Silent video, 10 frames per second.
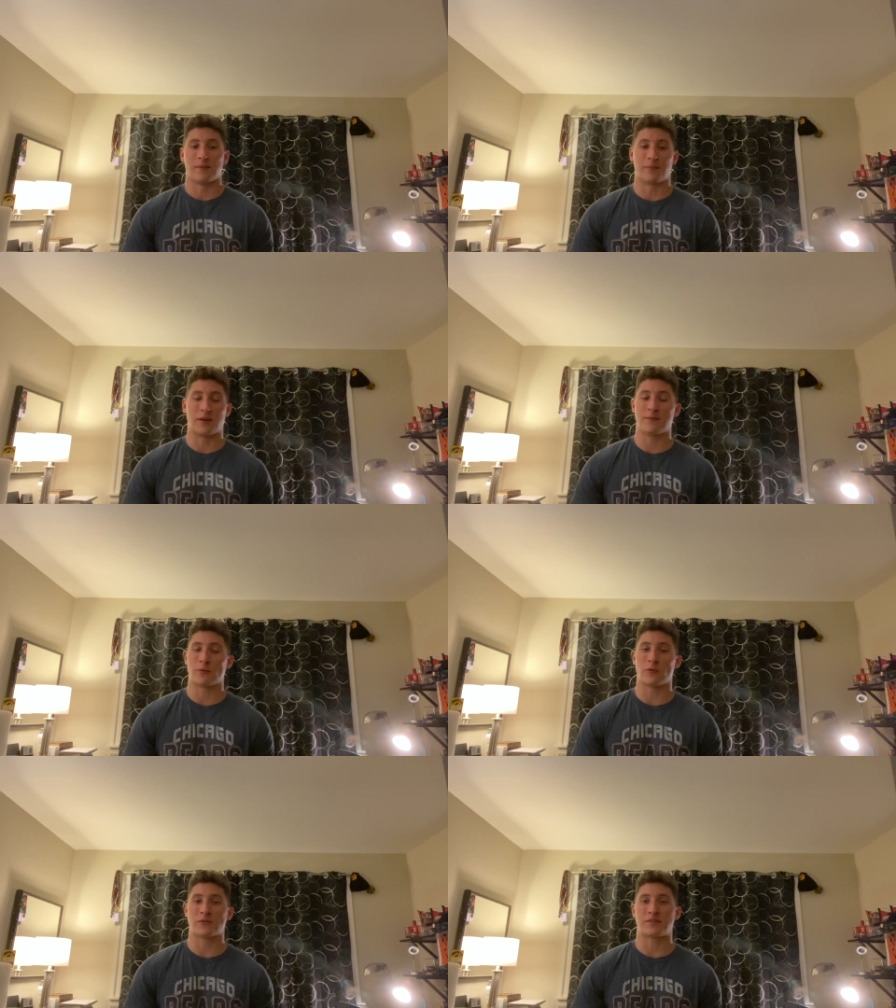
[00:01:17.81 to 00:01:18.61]

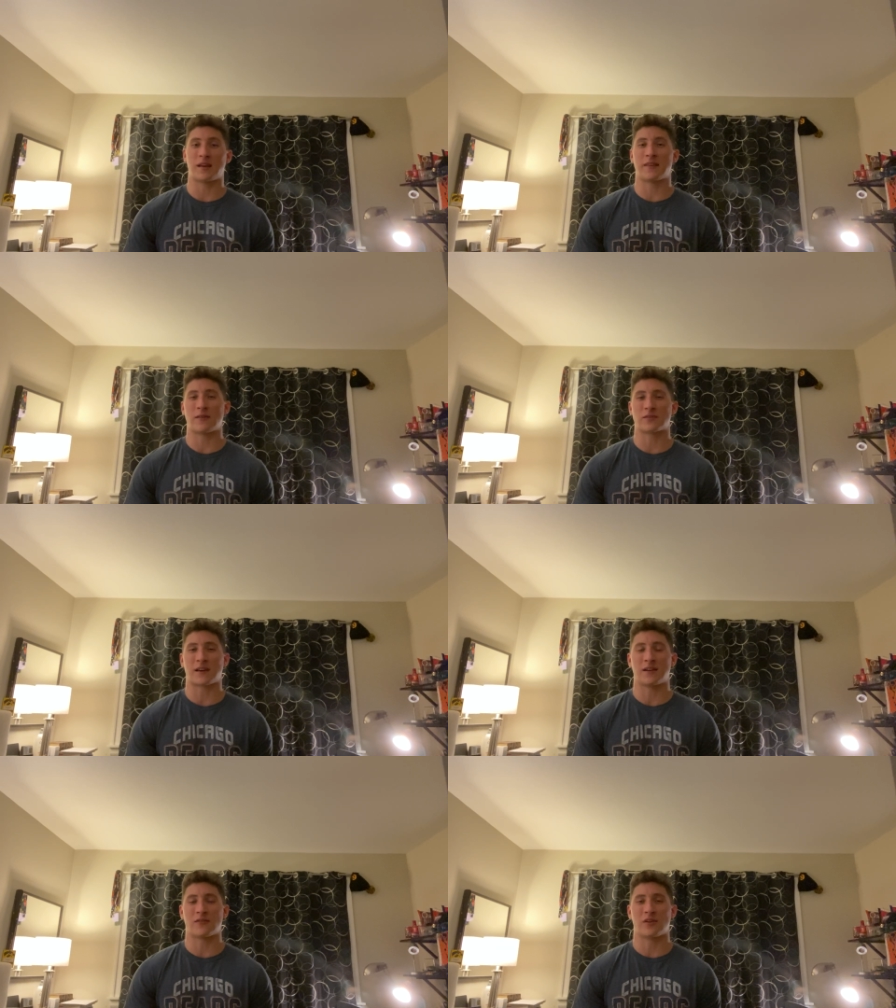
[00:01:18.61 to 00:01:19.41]
people say that was
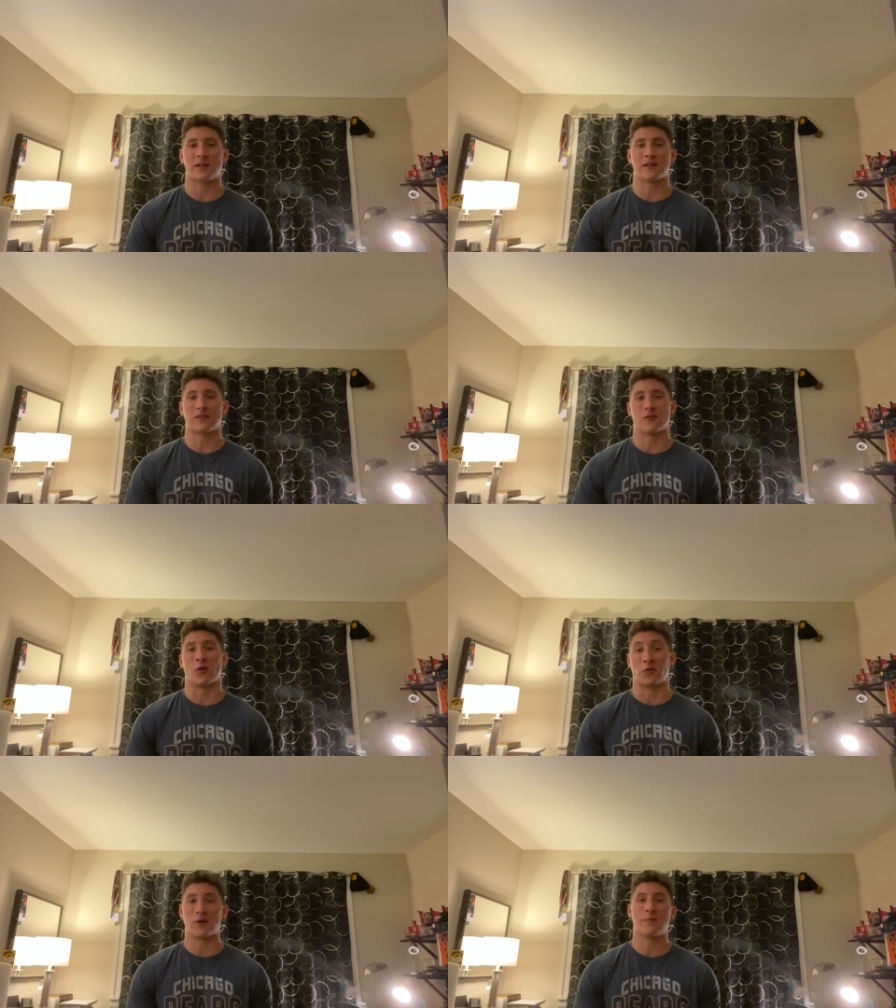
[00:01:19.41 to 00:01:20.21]
kind of Green